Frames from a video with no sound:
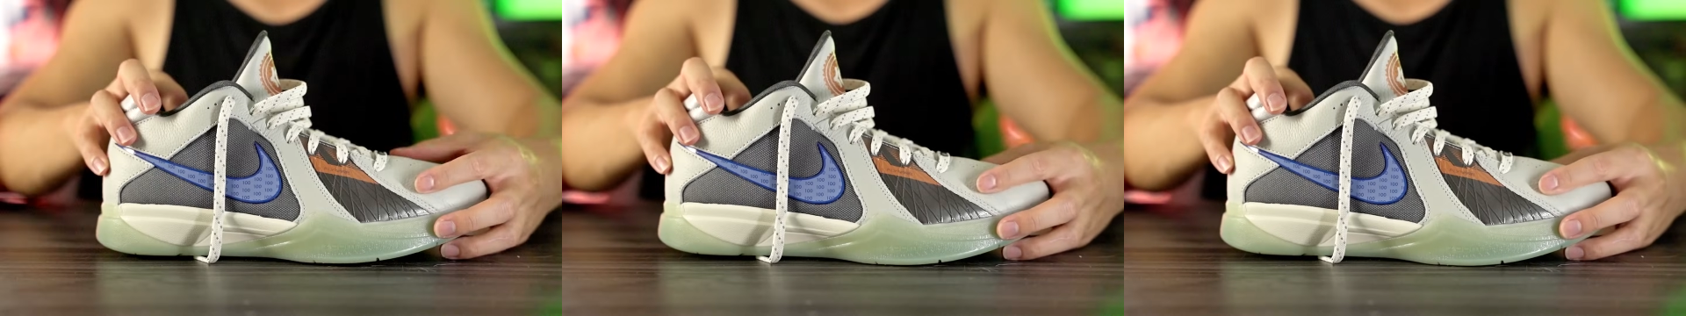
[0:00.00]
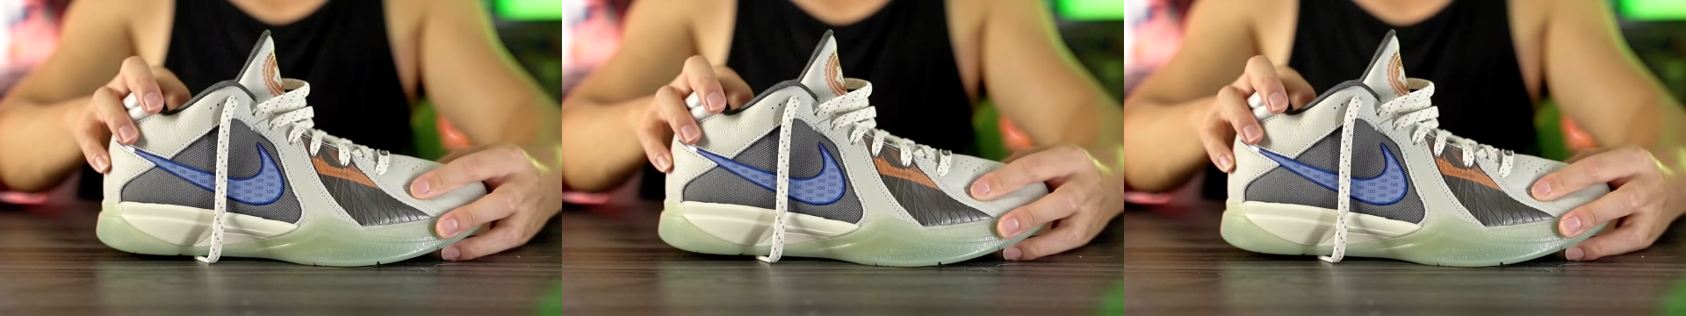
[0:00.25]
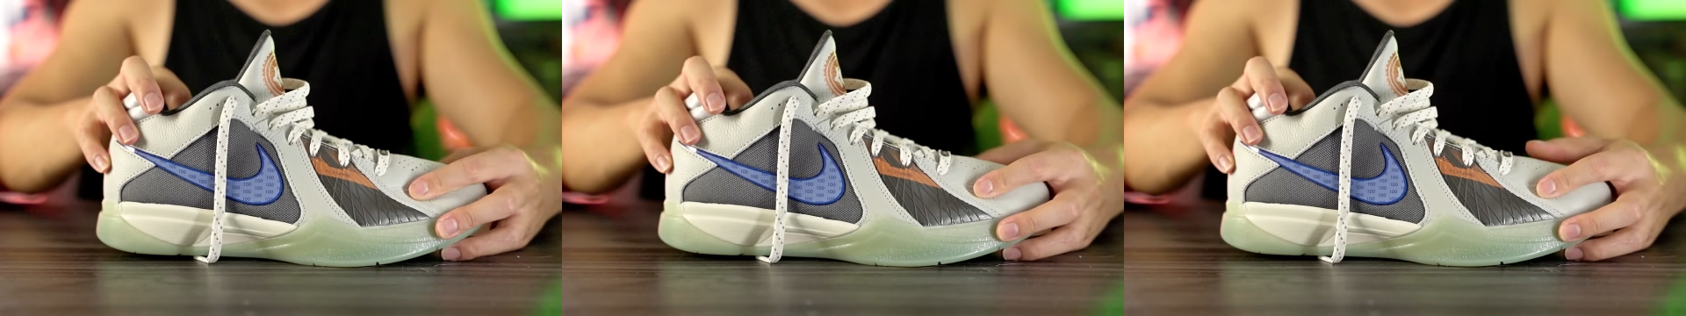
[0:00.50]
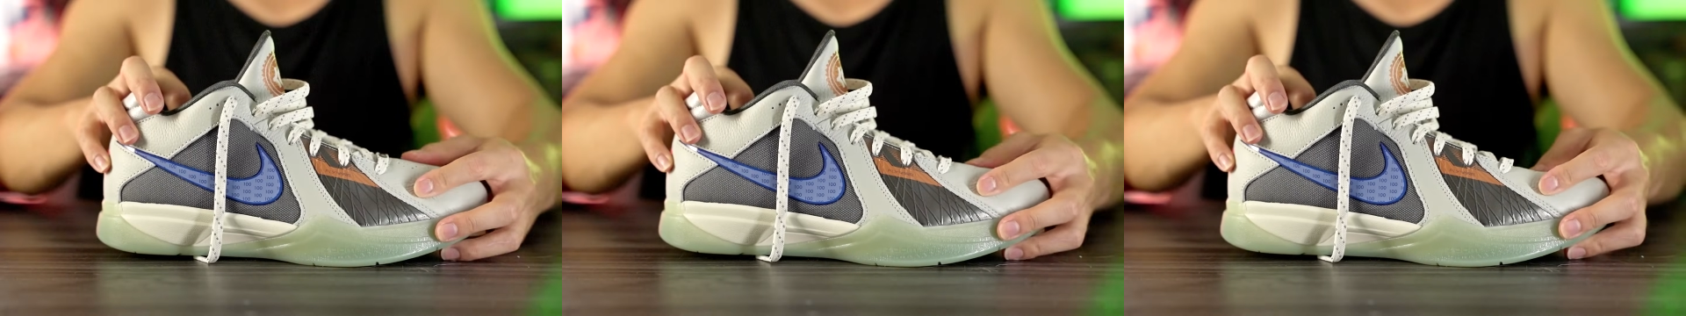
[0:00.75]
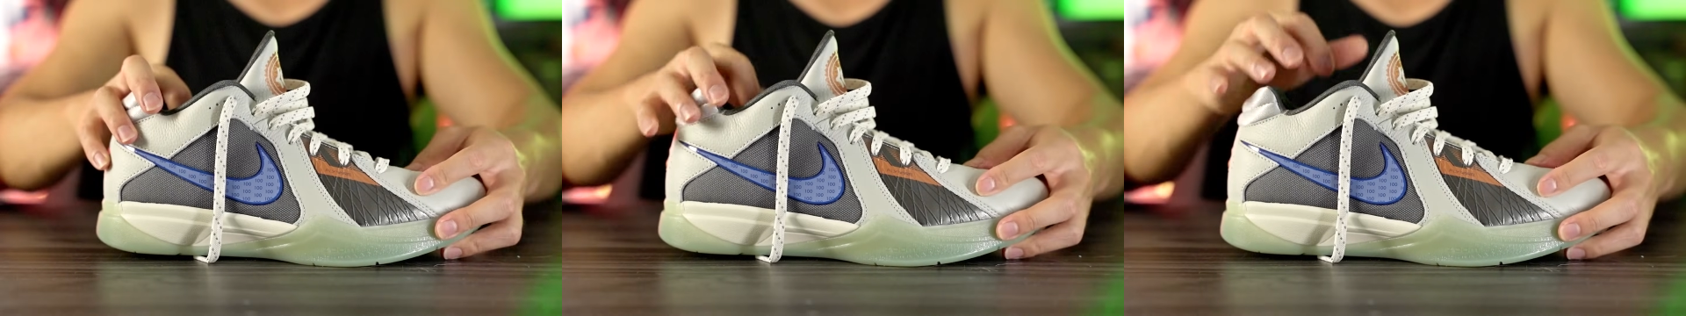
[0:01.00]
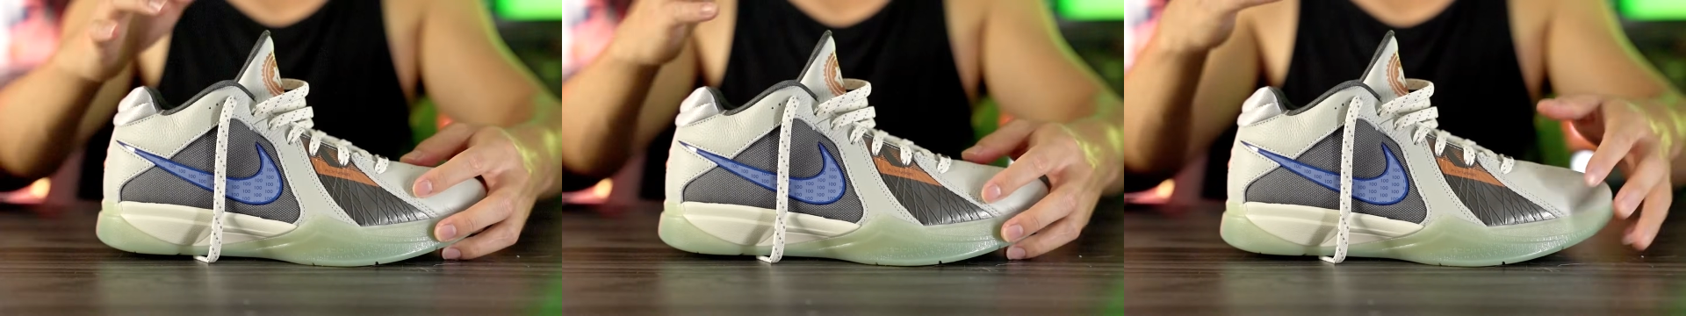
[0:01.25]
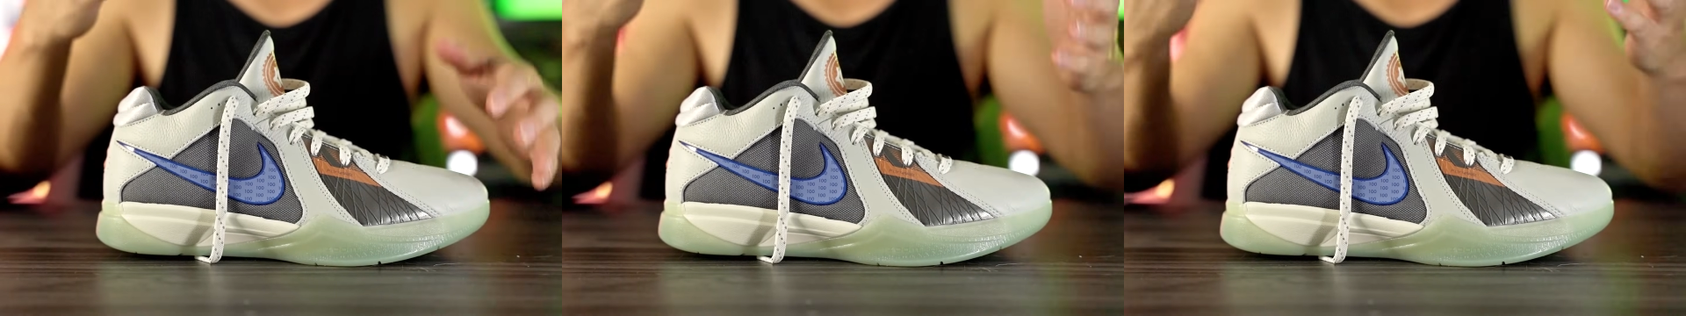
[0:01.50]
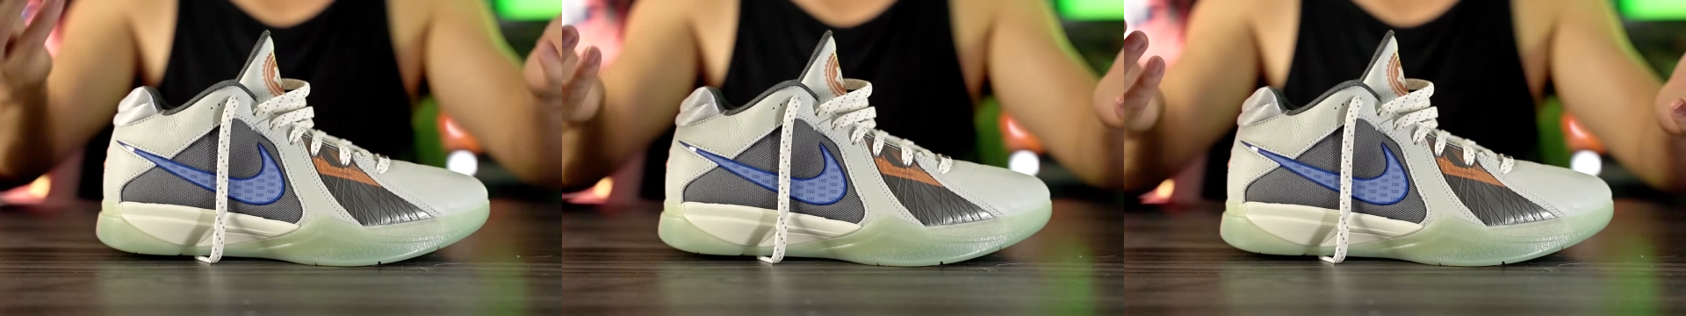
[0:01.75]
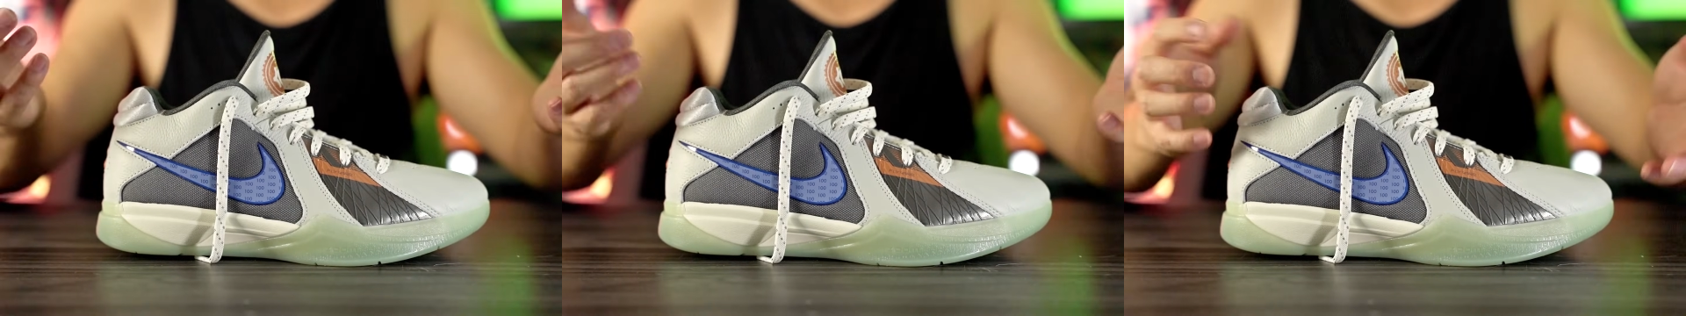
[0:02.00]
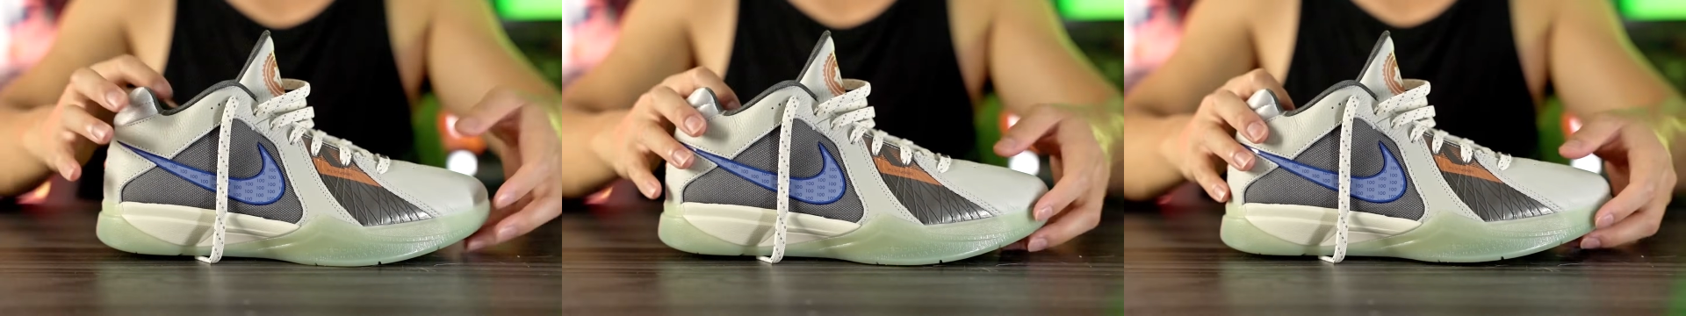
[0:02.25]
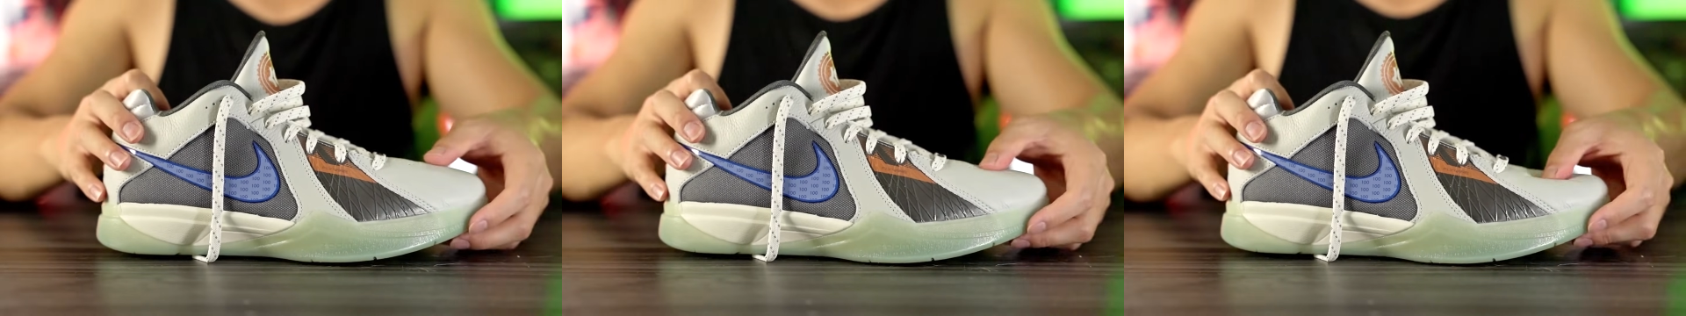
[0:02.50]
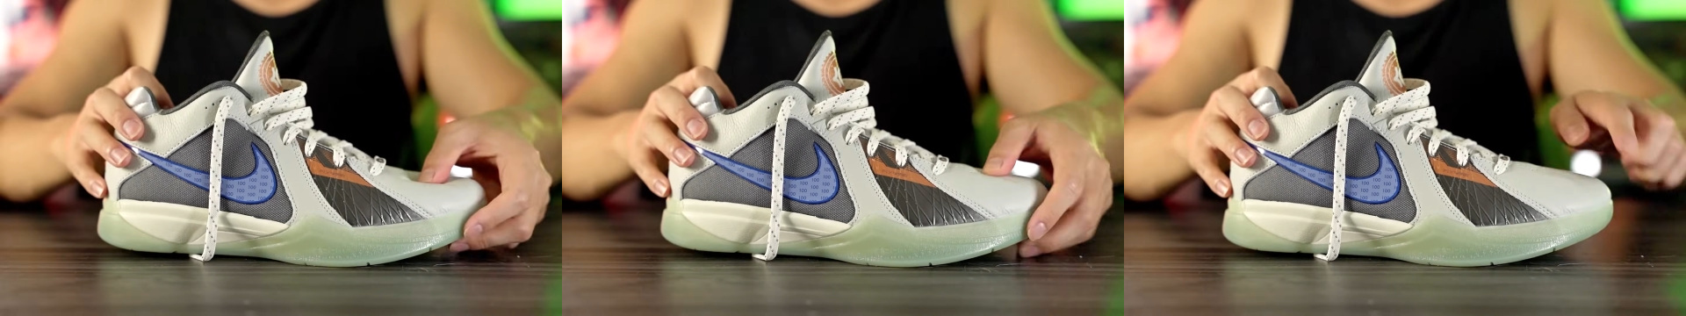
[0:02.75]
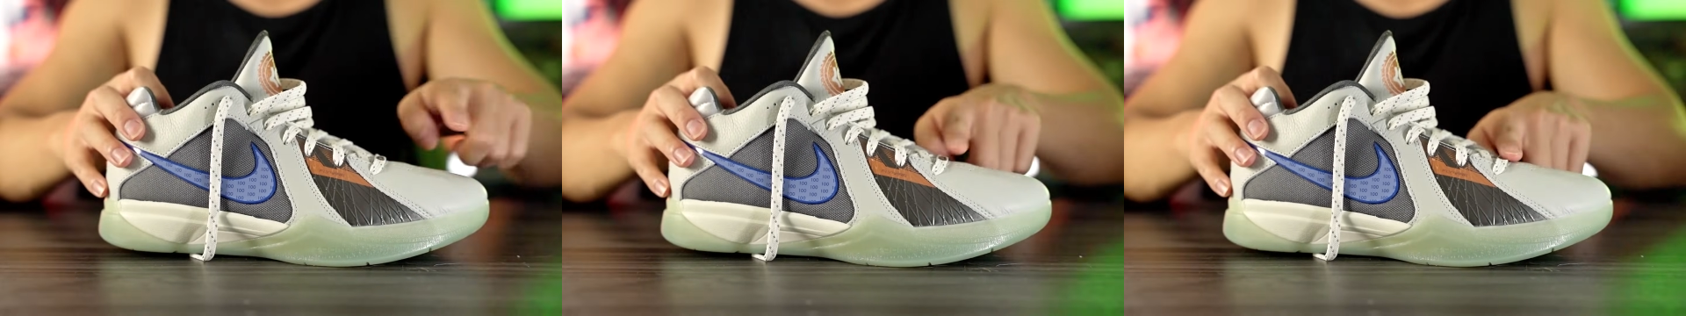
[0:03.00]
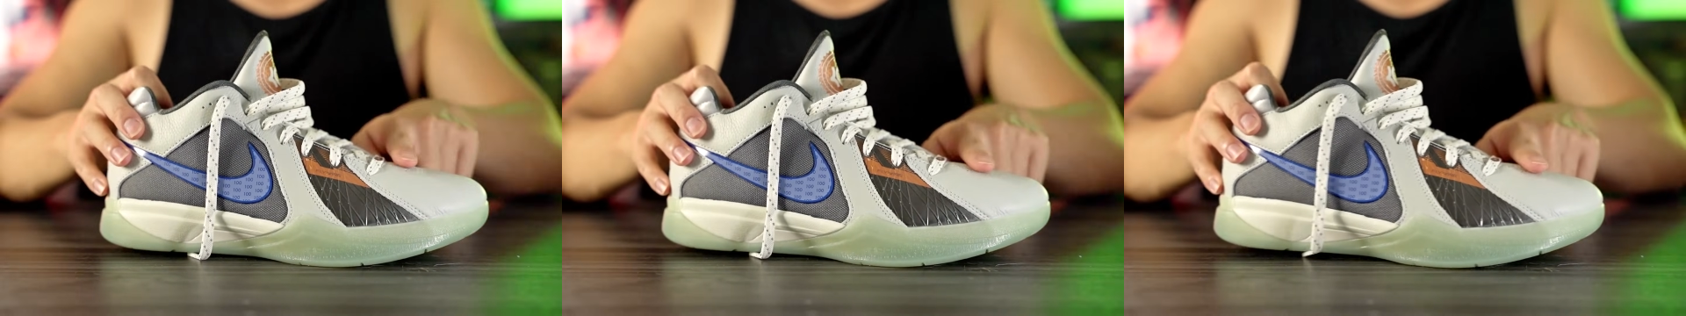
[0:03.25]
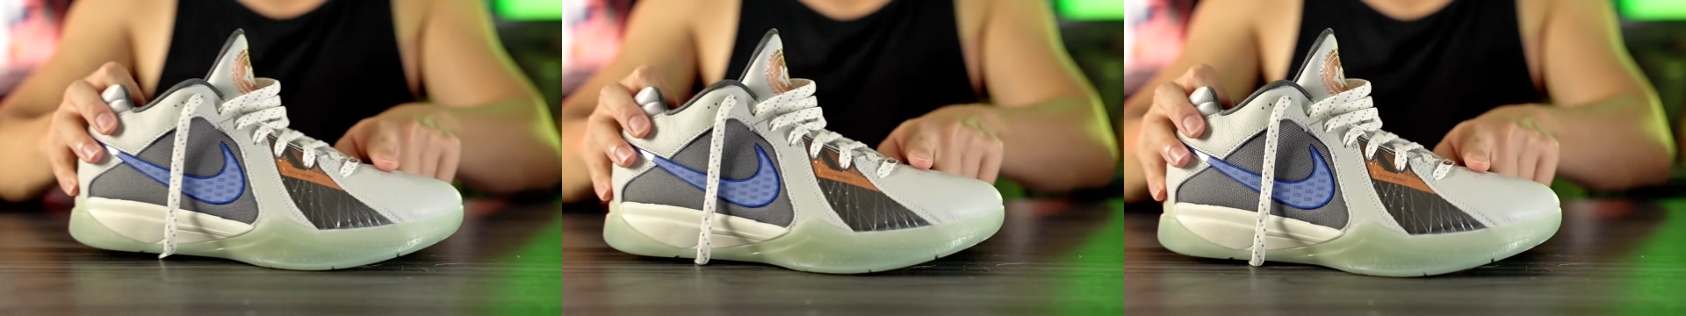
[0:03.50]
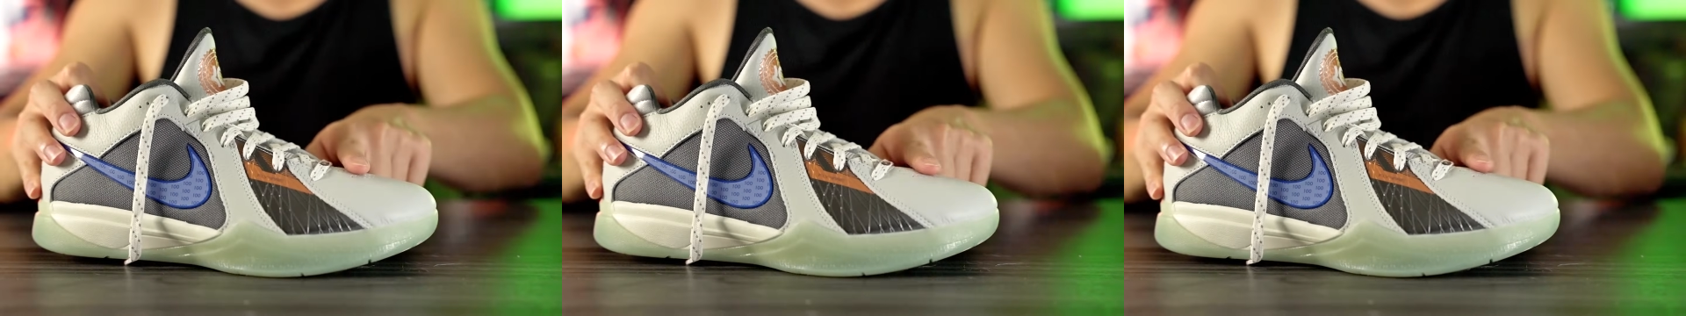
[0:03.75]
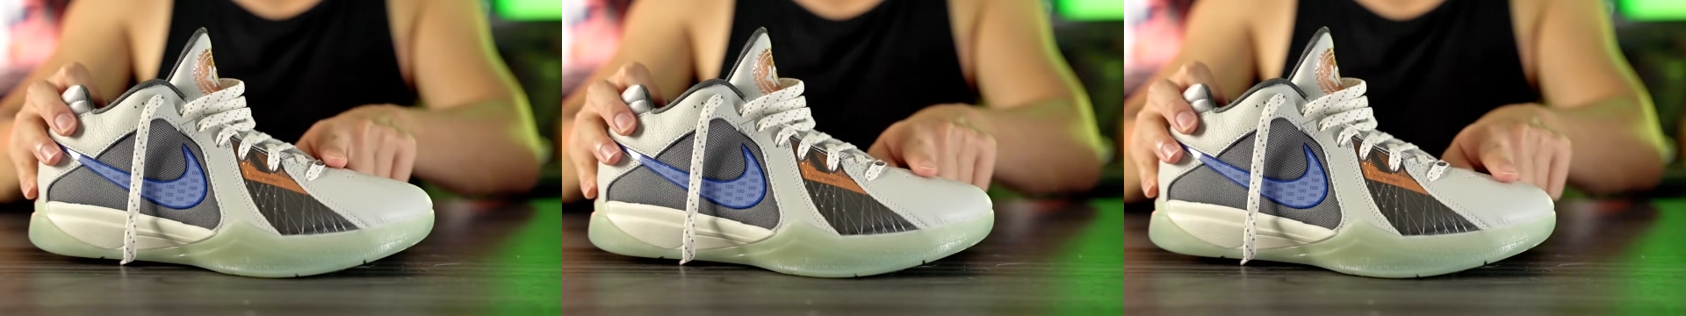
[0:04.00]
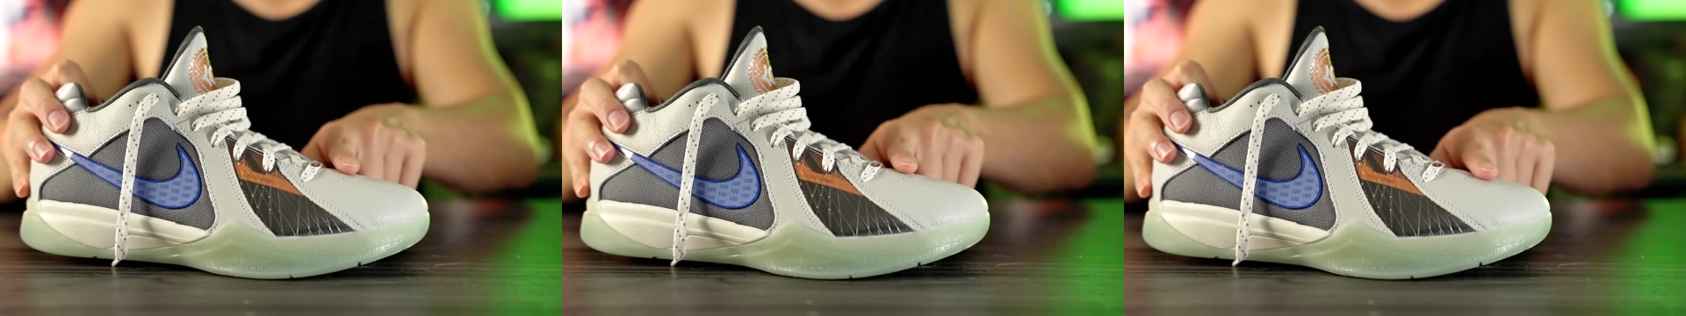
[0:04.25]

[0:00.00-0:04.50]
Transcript: [unreadable: no face in view]